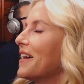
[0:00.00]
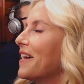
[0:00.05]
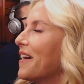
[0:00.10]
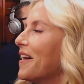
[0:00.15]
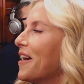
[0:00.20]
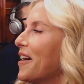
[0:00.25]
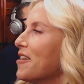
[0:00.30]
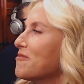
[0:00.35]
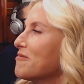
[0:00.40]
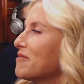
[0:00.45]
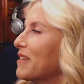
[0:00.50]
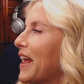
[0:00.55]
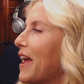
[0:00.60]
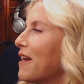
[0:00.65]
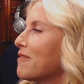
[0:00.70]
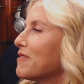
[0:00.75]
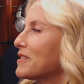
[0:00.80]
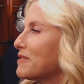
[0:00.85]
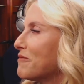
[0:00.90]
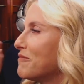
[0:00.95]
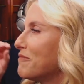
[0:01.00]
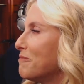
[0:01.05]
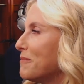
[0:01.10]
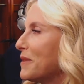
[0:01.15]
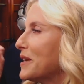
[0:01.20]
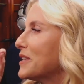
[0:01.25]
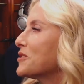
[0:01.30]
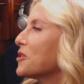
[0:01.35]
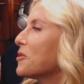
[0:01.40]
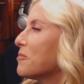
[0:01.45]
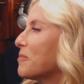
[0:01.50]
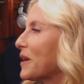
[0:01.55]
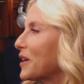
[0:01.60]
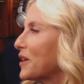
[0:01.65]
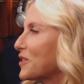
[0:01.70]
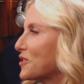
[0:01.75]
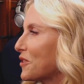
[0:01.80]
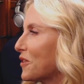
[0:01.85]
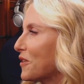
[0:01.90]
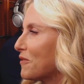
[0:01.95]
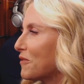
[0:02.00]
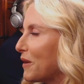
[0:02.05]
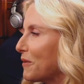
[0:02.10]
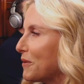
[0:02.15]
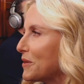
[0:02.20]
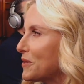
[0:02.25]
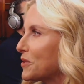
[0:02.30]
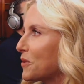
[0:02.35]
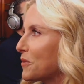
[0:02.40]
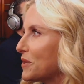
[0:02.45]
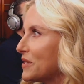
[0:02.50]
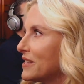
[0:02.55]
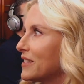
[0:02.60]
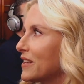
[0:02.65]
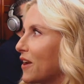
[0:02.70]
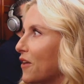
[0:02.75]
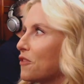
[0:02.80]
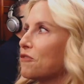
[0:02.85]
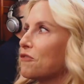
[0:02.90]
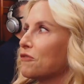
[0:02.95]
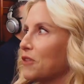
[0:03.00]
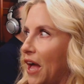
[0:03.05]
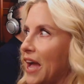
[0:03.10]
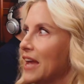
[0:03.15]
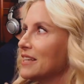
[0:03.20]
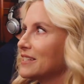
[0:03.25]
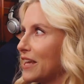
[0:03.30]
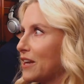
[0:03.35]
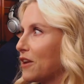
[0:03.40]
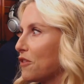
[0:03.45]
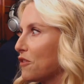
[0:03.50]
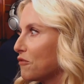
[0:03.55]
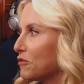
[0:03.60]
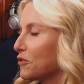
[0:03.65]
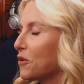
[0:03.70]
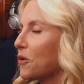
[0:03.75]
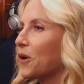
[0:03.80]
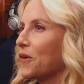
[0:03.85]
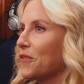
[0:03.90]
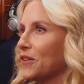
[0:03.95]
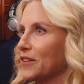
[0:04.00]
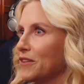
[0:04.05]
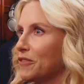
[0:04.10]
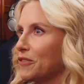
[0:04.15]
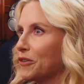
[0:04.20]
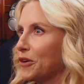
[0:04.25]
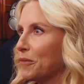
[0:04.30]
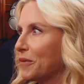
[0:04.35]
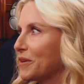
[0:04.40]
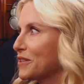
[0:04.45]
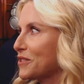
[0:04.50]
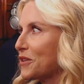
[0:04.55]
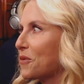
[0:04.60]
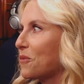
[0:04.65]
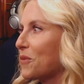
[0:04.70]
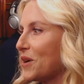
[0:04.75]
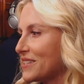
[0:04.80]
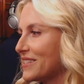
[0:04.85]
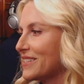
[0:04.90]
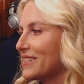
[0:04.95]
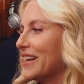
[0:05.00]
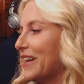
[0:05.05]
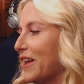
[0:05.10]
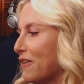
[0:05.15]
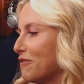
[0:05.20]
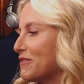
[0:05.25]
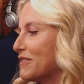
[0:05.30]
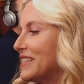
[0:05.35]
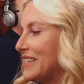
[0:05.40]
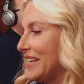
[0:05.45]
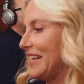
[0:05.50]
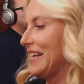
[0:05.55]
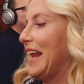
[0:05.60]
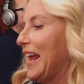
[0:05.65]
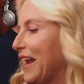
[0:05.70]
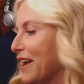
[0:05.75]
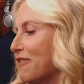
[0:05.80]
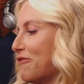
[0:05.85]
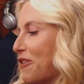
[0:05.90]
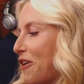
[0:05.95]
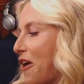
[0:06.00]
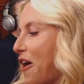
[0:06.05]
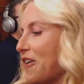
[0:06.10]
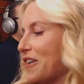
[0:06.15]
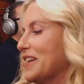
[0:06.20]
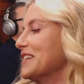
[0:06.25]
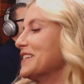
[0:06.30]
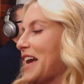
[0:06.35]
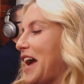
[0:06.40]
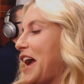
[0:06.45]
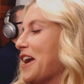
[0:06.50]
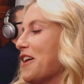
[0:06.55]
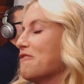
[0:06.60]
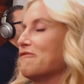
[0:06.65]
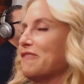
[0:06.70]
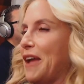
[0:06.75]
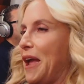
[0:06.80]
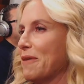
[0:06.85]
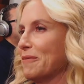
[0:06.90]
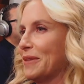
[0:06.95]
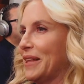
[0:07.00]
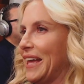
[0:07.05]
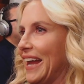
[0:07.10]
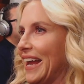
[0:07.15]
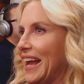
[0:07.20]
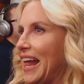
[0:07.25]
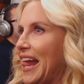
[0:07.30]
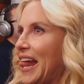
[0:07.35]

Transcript: And I have this mental picture of, I used to always I sat on the floor in the living room because there wasn't enough seating for our entire family.